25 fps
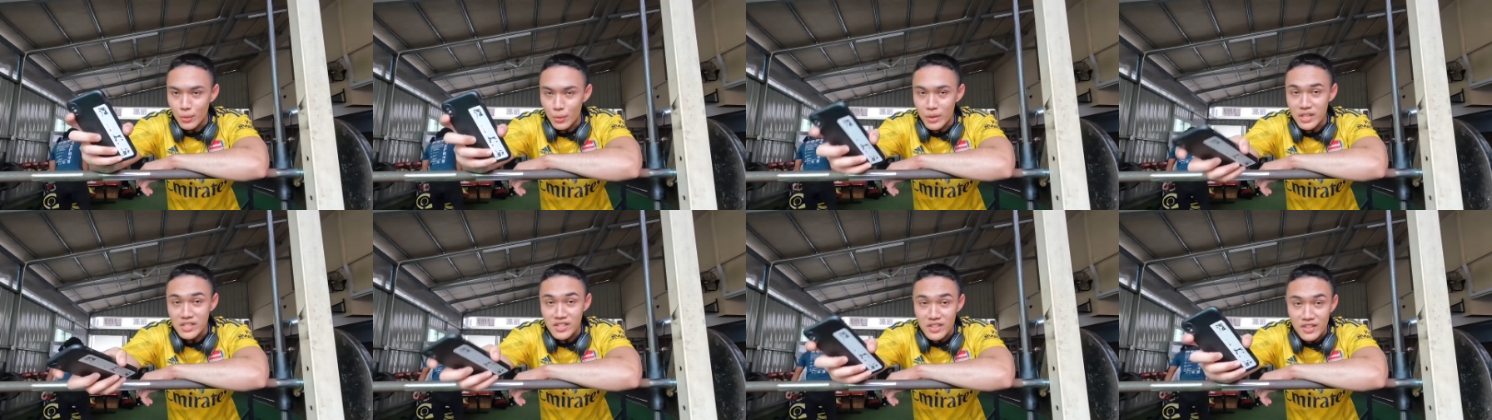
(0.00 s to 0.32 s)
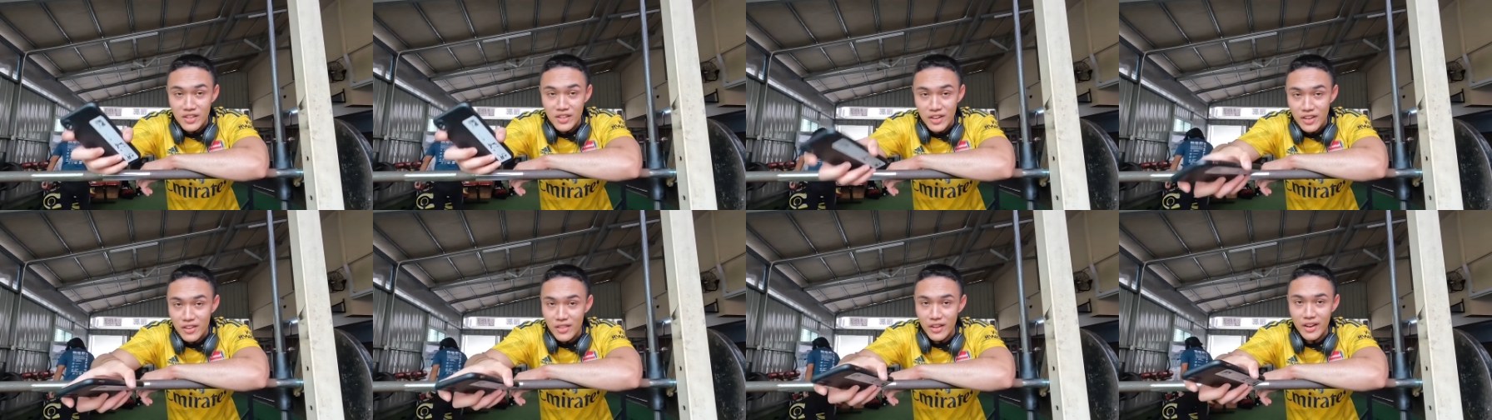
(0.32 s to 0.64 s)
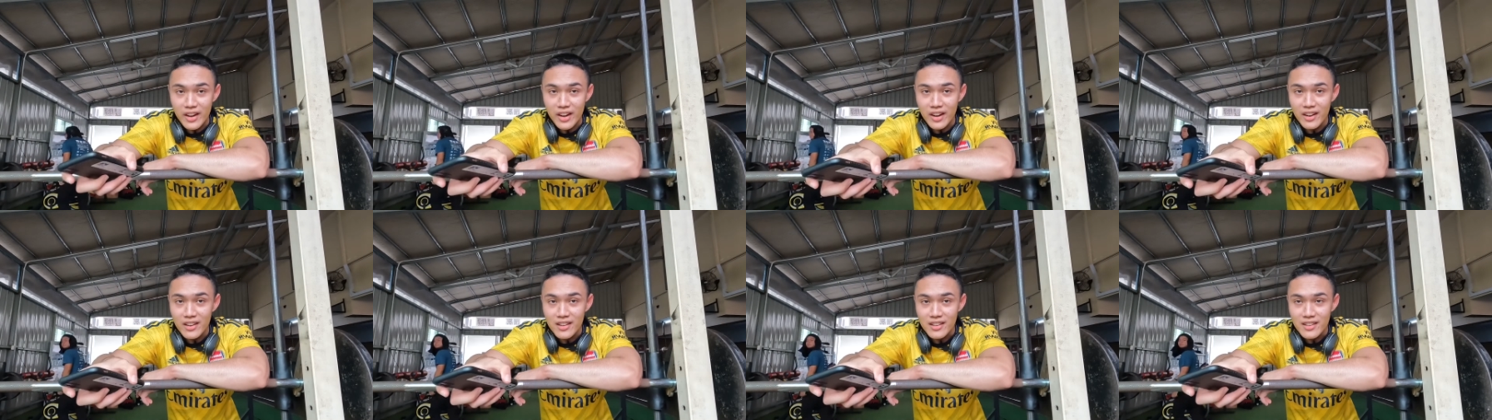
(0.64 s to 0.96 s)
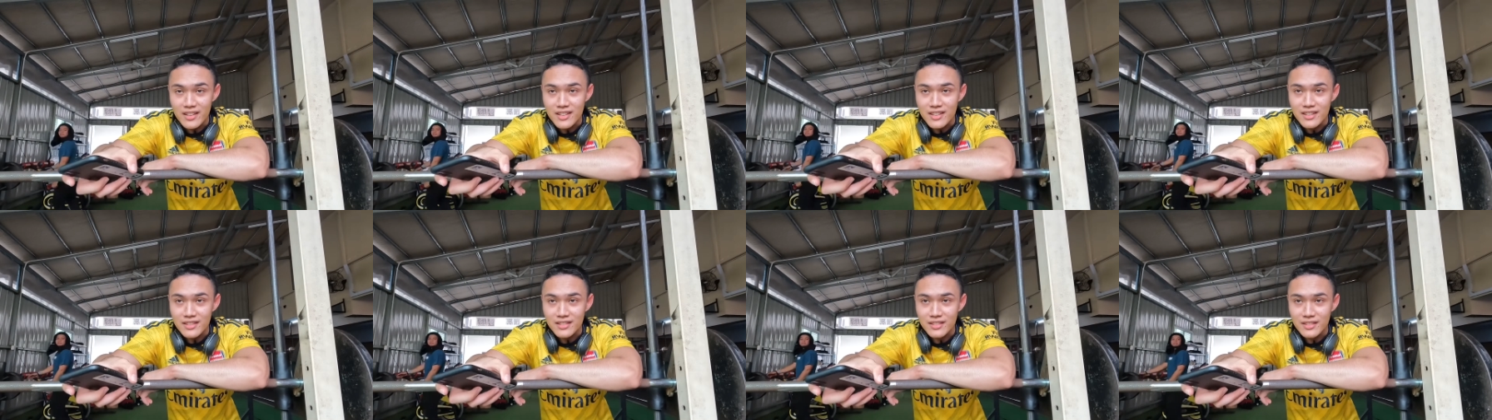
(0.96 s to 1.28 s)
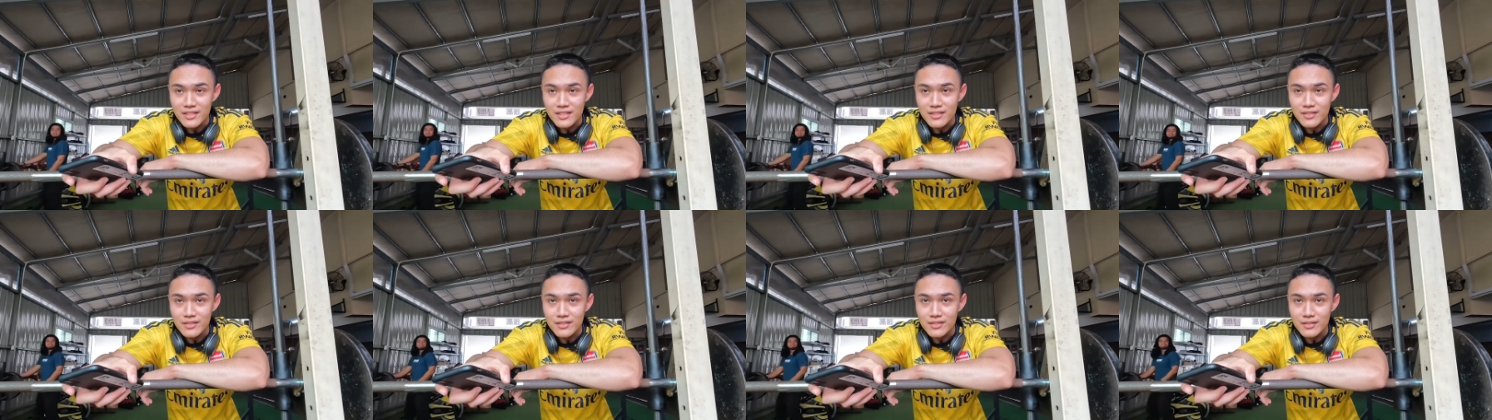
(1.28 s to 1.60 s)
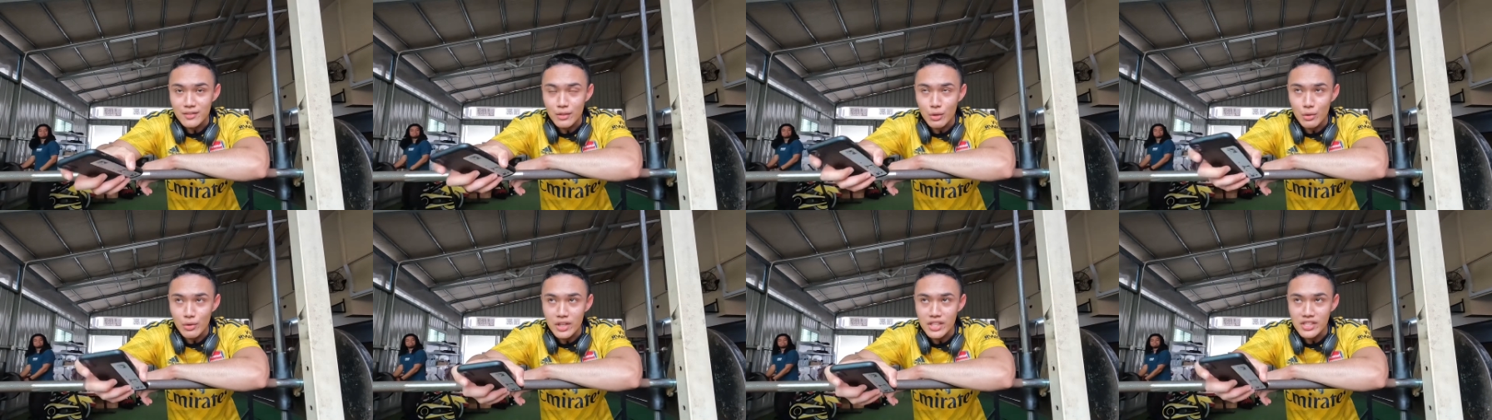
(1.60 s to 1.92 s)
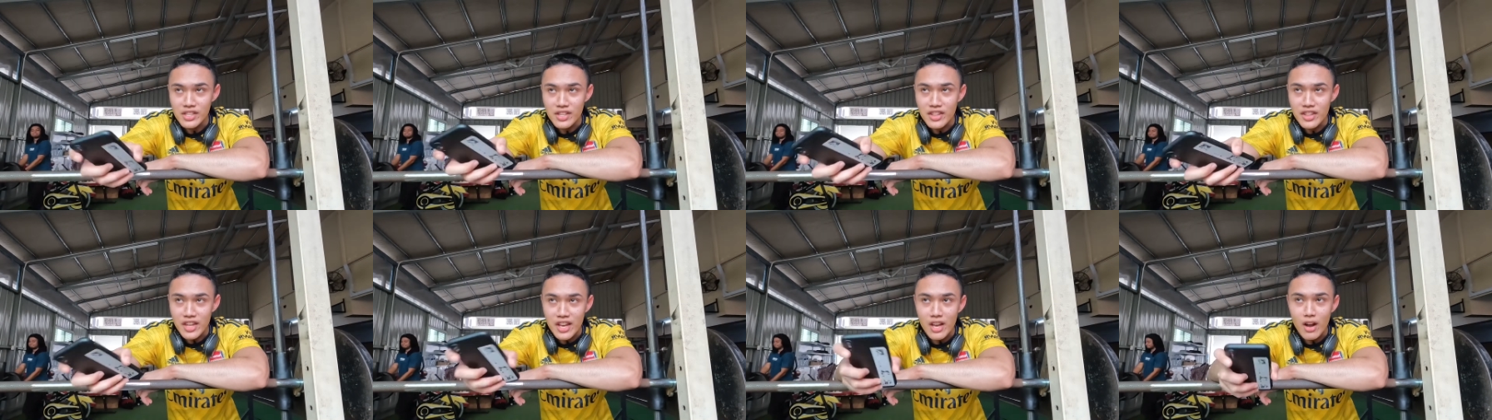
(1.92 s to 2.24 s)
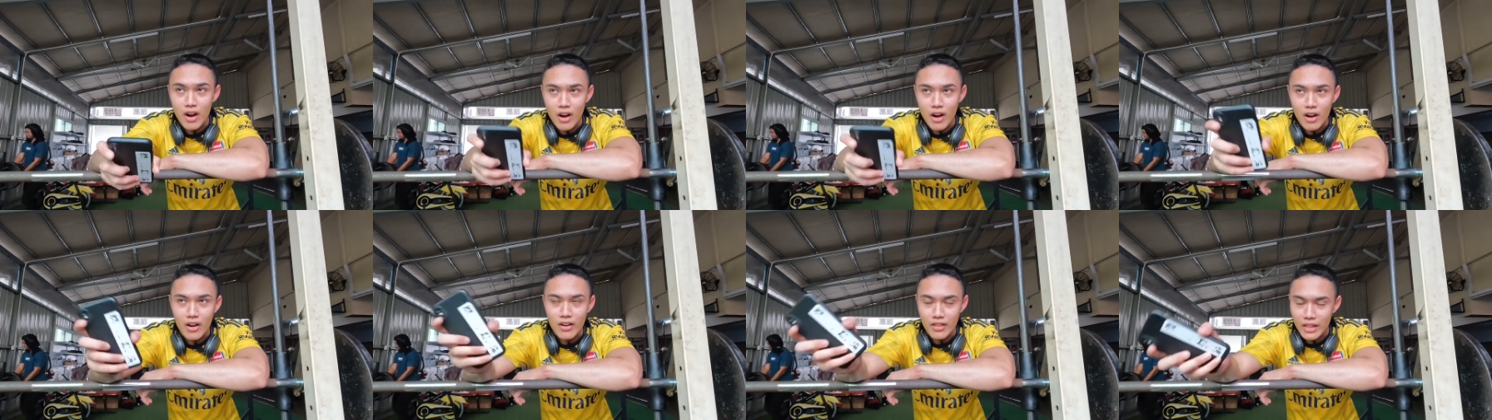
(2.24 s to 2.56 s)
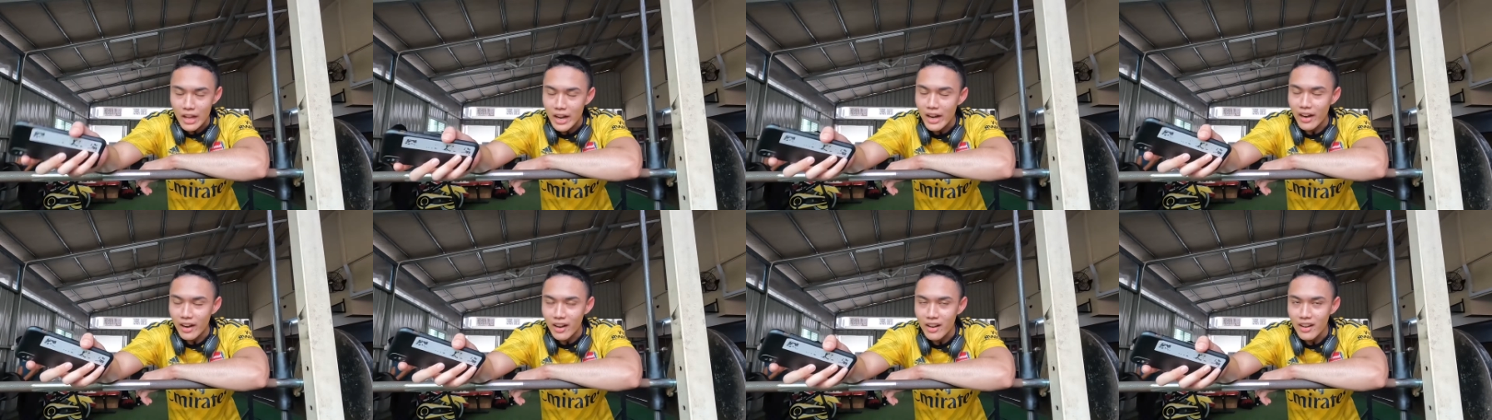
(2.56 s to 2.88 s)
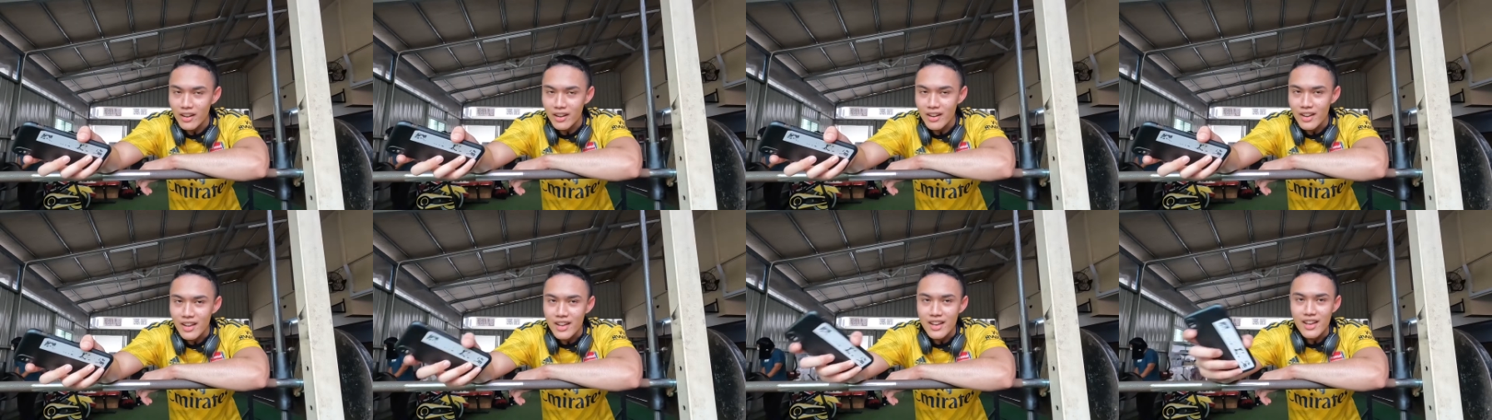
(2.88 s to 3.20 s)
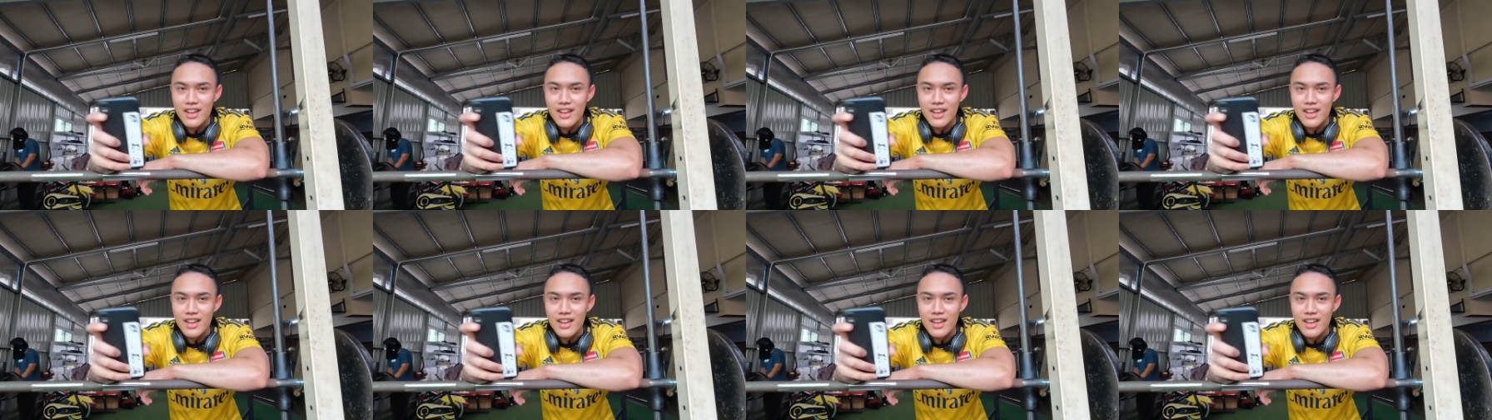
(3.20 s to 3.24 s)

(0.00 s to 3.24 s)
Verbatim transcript: The reason they're there, the reason they are there